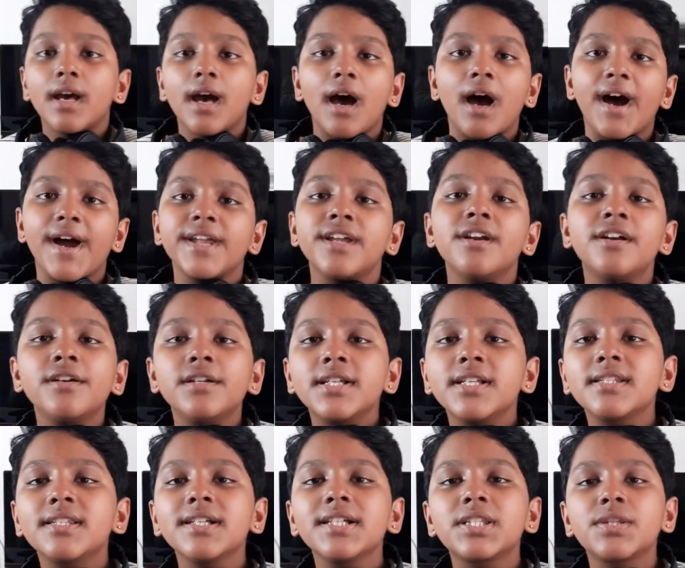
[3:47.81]
Iron
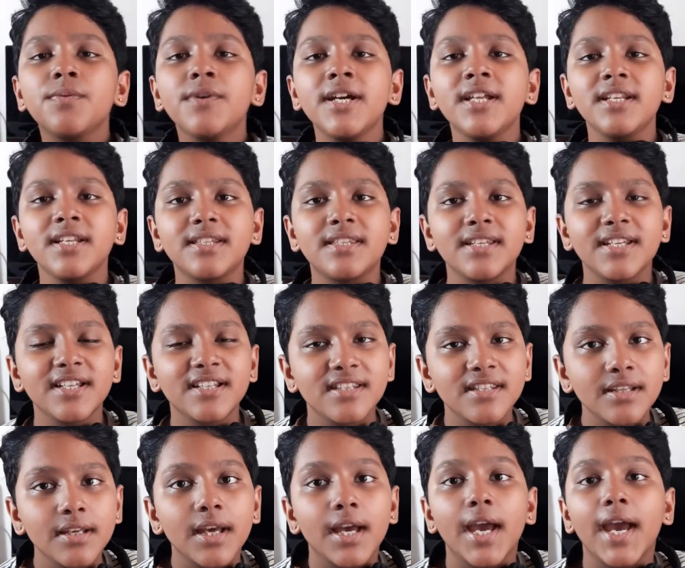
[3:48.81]
is the
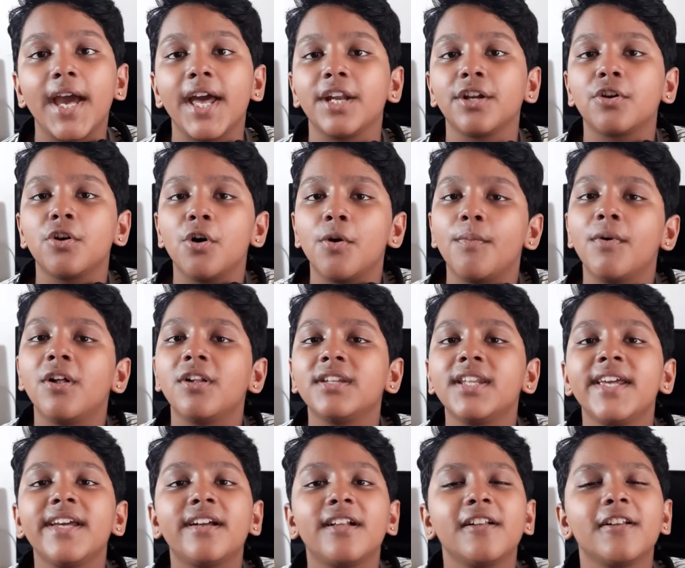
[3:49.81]
26th, and cobalt,
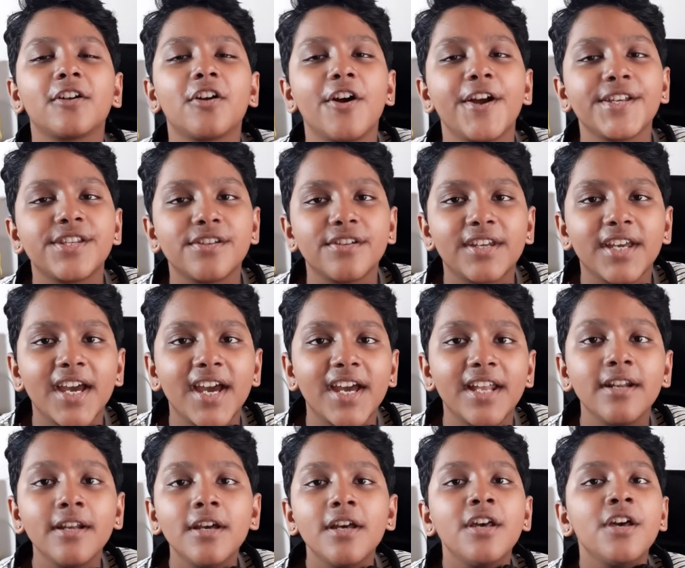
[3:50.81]
nickel, coins
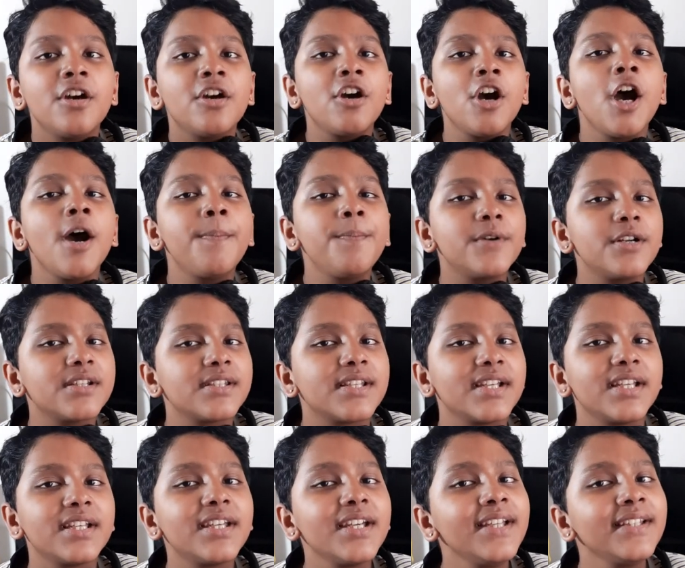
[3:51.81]
again. Copper,
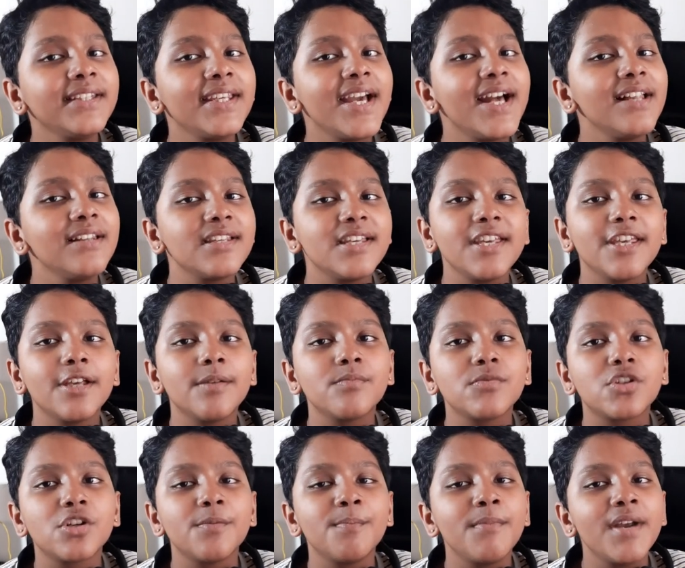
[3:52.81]
zinc, and
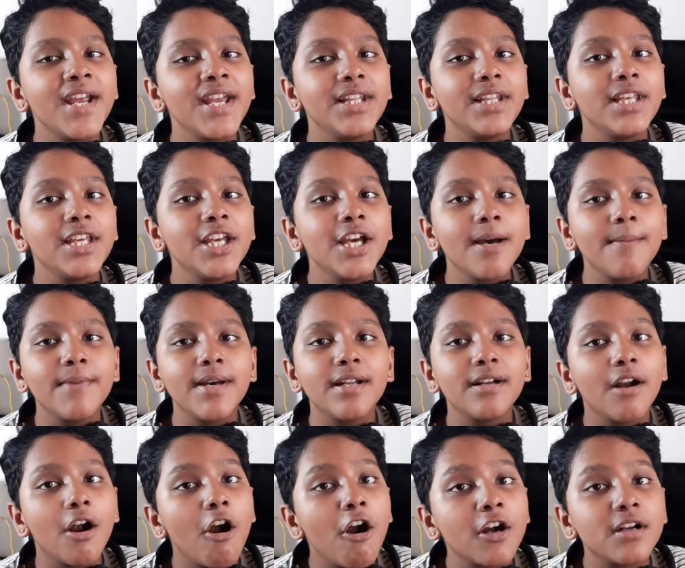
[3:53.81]
gallium, germanium,
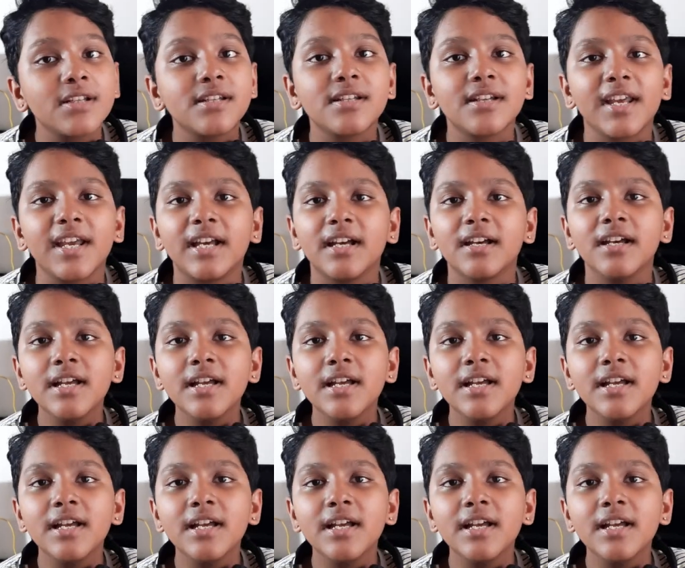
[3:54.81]
and arsenic,